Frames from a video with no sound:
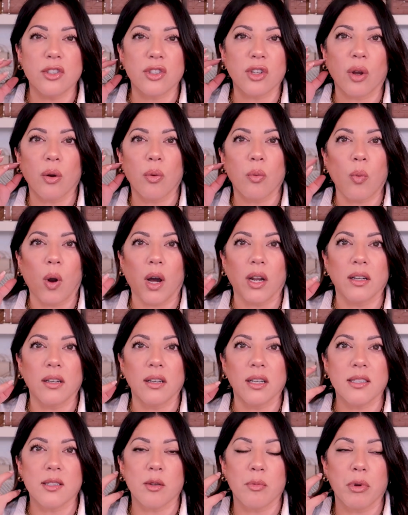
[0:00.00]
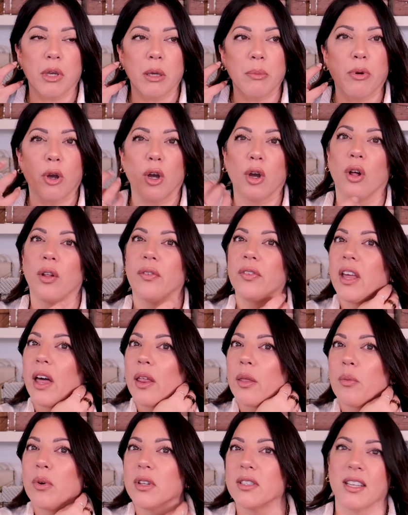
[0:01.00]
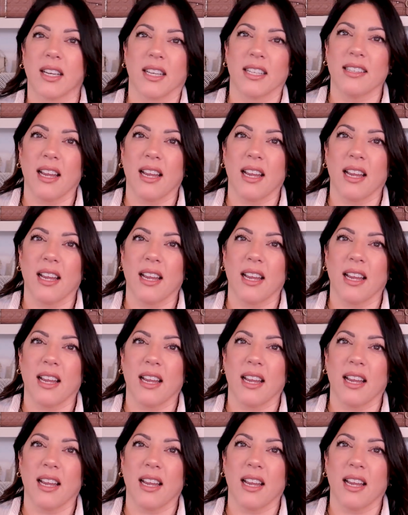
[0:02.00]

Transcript: so one is a big pearl and the other one's like